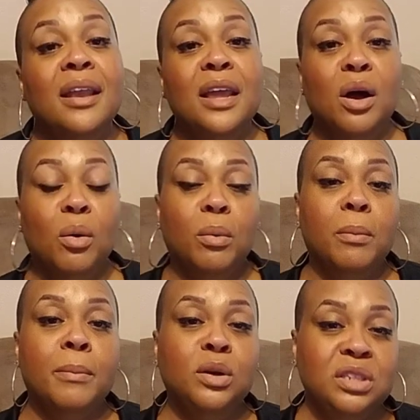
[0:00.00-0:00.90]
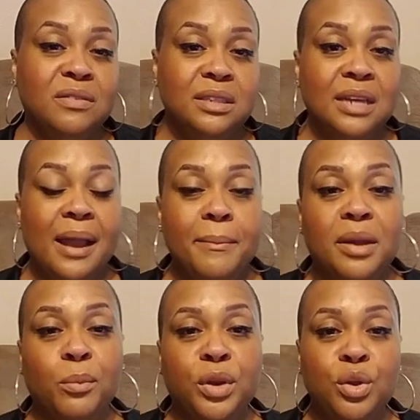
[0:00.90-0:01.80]
Now, most of the time
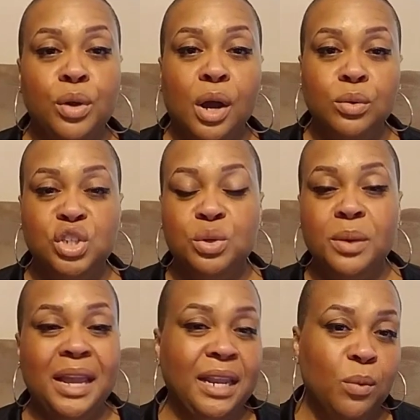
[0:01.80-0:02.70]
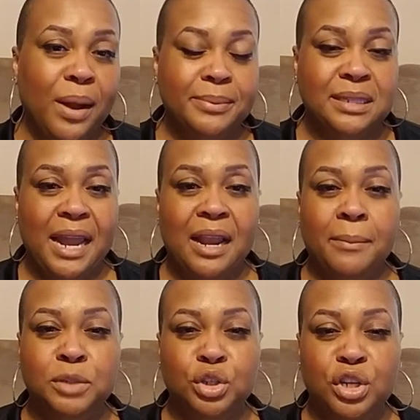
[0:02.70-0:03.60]
when you go to any website,
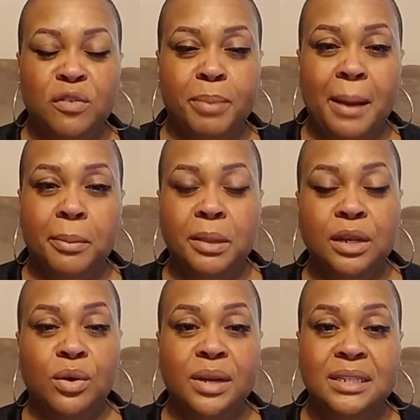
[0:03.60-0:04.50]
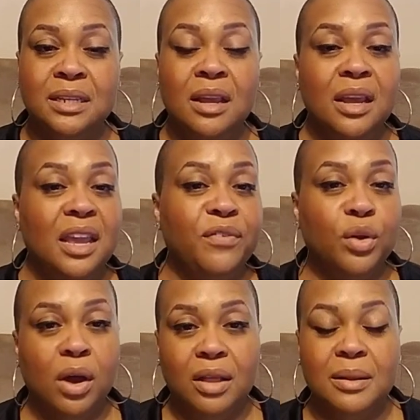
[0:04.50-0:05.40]
I'm sure you've probably noticed, if
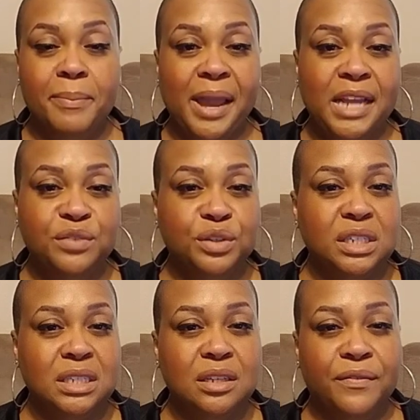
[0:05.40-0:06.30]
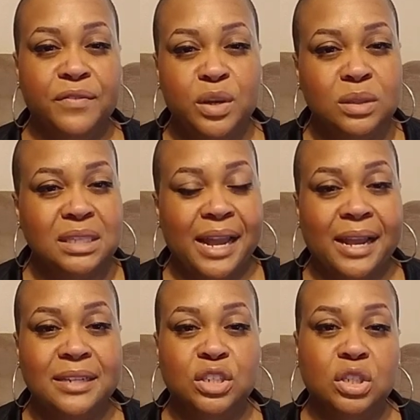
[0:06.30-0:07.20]
you're on the page for just a few
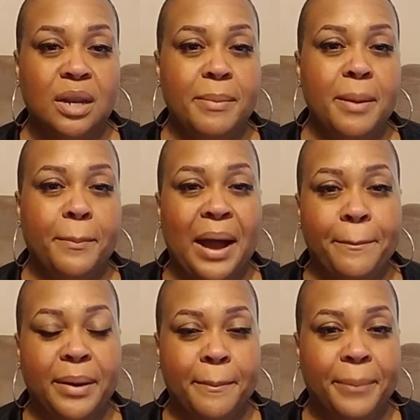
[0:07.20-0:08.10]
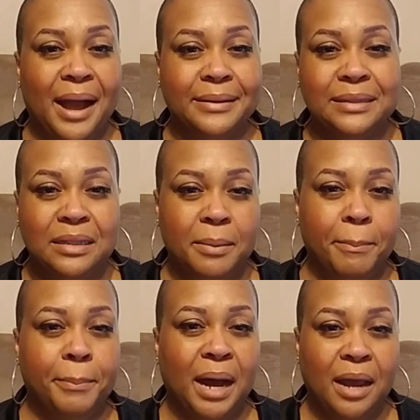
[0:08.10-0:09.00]
seconds, there's going to be a pop-up box in the
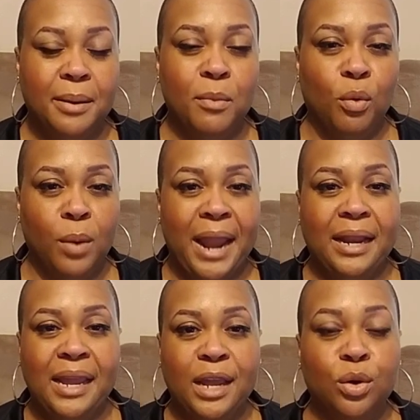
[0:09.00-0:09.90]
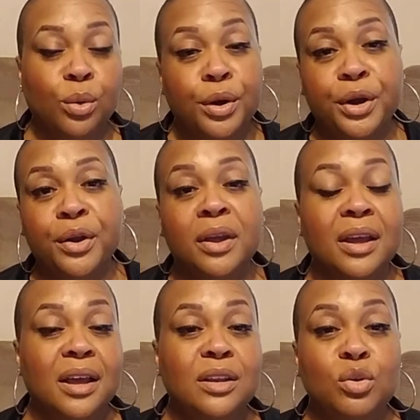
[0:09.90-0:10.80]
bottom right-hand corner.
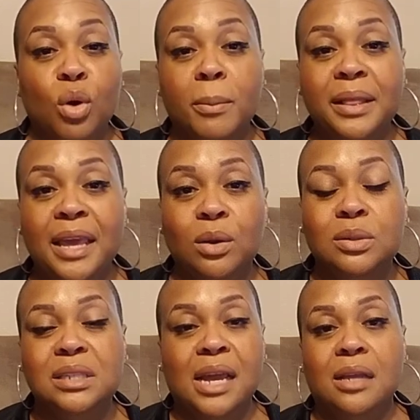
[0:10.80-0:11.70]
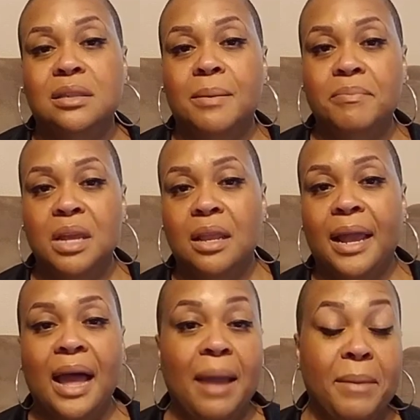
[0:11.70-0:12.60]
Normally it'll say something
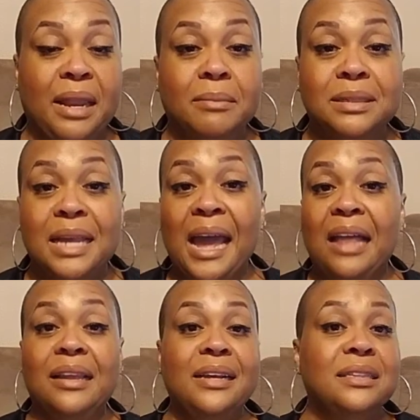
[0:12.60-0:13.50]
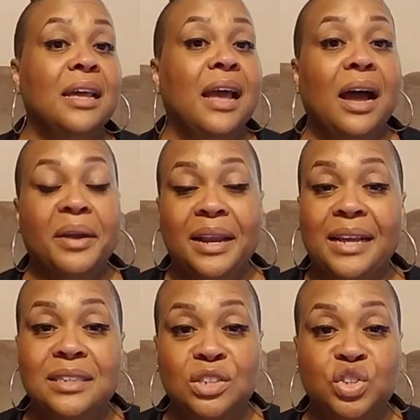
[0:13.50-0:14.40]
like, "Hi, my name is Alice. How can
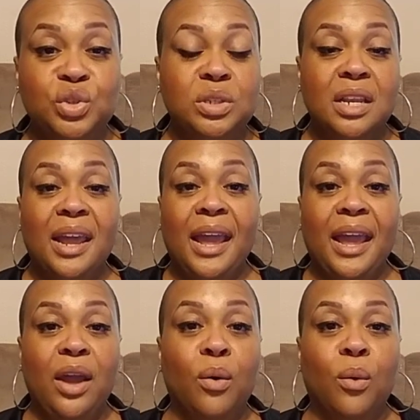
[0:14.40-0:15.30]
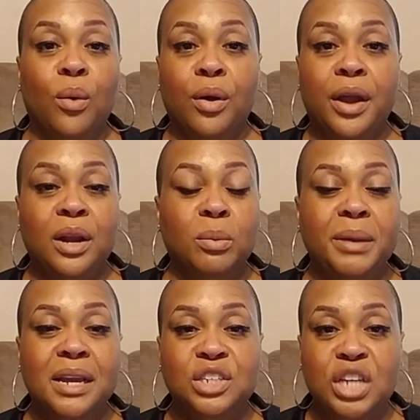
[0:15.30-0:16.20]
I assist you today?" Or it'll
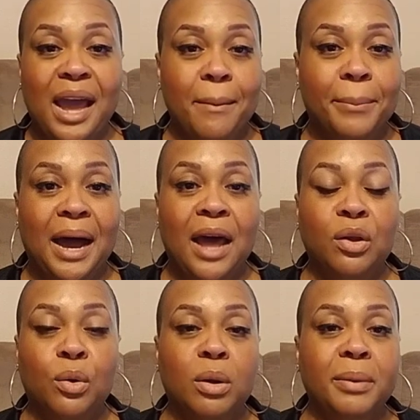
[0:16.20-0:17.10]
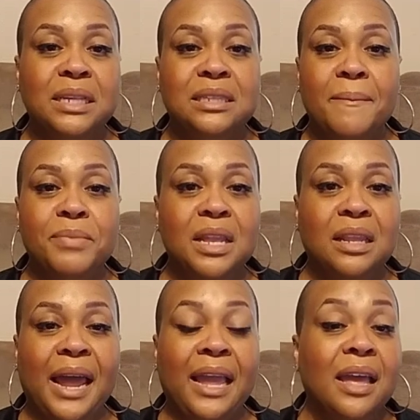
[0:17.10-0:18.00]
be a chat bot, or it'll be something
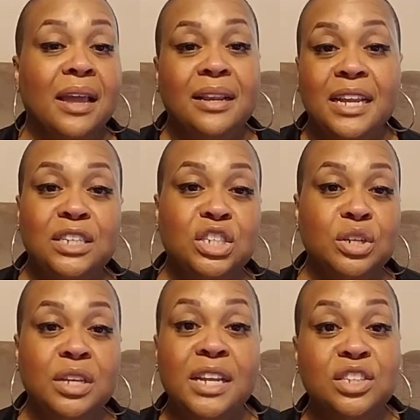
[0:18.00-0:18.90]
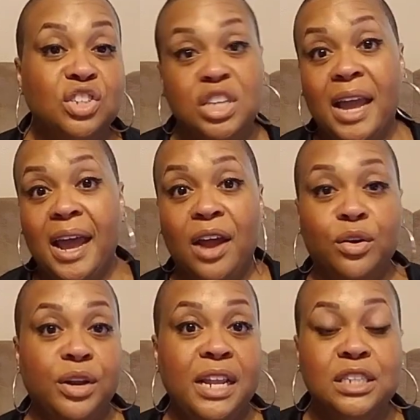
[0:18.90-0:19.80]
like need to chat
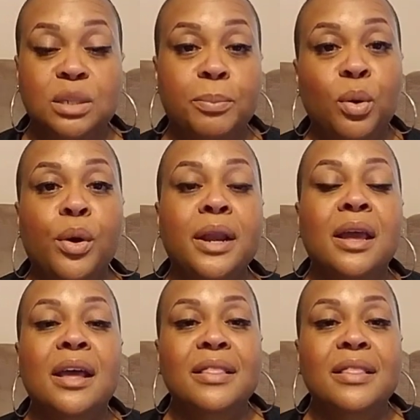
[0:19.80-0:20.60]
or need support.